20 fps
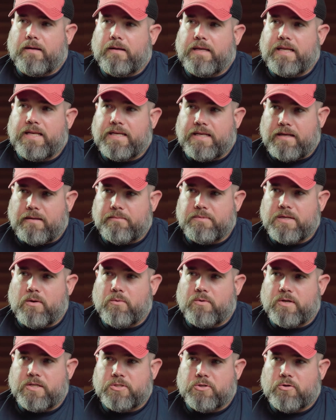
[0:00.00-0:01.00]
Ended up
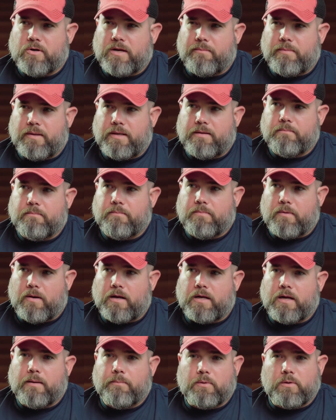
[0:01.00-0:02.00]
going to treatment a
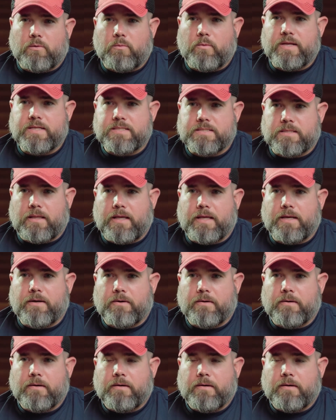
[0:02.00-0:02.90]
couple of weeks later